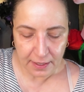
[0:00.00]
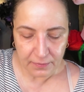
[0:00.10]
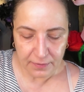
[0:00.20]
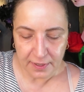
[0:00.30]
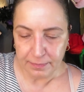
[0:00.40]

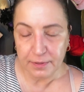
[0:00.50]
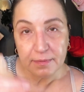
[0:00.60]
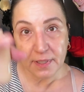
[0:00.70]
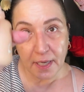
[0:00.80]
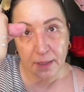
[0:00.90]
that,
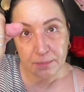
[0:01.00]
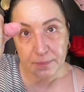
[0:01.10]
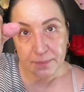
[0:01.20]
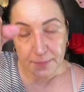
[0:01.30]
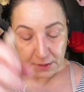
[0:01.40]
and
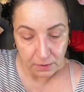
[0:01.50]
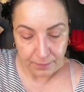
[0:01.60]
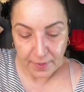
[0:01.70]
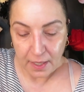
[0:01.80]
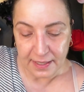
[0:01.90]

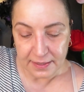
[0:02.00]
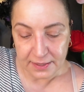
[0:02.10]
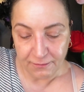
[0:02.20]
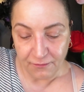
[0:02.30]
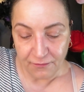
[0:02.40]

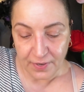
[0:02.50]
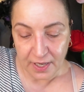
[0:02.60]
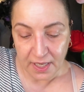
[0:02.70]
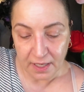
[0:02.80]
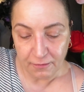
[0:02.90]
it's
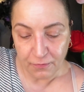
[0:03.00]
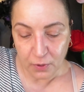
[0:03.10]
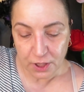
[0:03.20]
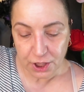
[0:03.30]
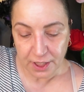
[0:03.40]
very
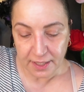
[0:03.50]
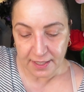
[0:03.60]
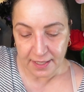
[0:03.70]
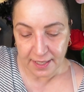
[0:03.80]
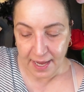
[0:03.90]
unfortunate
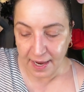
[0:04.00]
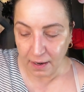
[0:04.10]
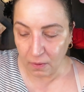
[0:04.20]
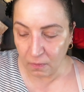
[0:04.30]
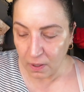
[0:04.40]
that
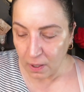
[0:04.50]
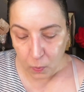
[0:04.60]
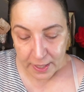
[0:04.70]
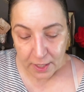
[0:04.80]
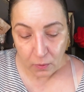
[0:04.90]
now
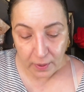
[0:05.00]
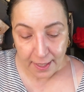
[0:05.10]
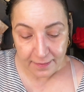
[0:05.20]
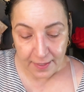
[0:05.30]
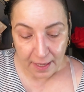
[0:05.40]
we don't
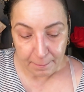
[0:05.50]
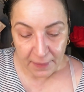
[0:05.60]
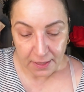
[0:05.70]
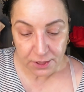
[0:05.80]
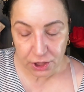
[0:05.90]
get that
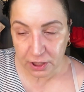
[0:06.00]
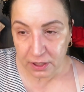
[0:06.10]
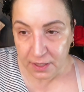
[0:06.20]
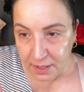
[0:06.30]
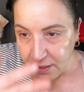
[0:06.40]
much.
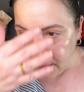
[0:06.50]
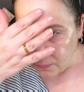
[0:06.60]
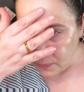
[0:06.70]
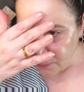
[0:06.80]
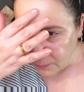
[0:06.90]

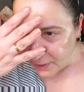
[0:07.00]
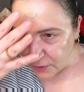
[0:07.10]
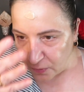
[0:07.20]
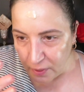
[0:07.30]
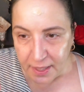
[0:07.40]
We
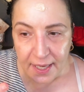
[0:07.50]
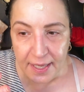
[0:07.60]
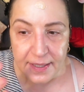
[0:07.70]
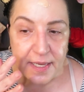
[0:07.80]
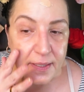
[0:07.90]
don't
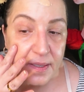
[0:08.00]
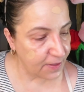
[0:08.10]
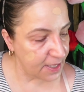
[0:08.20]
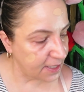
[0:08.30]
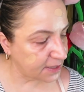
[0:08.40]
get
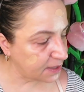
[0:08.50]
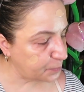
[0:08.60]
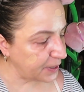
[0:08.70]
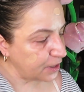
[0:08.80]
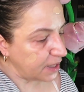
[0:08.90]
the
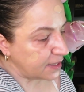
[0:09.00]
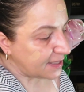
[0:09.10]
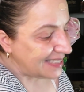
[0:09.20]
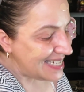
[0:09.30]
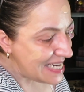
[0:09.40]

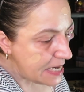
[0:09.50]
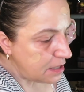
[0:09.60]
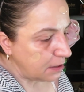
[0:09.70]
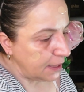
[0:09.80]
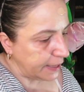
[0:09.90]
experience
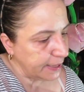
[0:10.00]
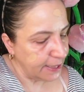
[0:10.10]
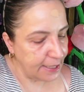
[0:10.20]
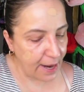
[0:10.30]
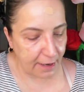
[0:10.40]
nearly
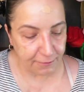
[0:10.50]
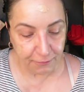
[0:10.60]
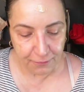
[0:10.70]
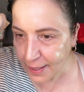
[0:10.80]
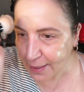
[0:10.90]

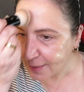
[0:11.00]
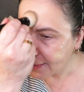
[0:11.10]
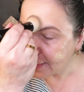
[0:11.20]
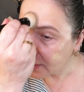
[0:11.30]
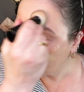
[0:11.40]
enough.
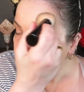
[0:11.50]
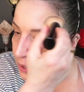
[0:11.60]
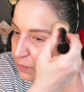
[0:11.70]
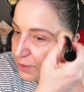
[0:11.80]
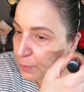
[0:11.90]

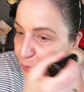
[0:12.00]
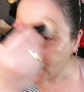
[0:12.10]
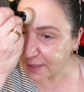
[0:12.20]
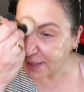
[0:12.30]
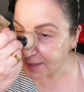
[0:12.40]
Agree with the
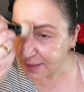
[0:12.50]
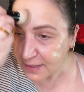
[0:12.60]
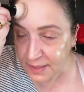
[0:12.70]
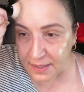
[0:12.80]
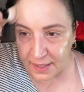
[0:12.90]

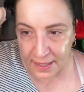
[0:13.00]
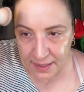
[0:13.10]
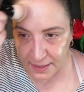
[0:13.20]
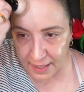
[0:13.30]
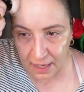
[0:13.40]
prices.
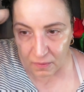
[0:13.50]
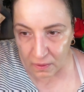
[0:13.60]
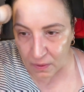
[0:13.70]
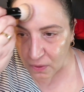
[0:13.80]
Now,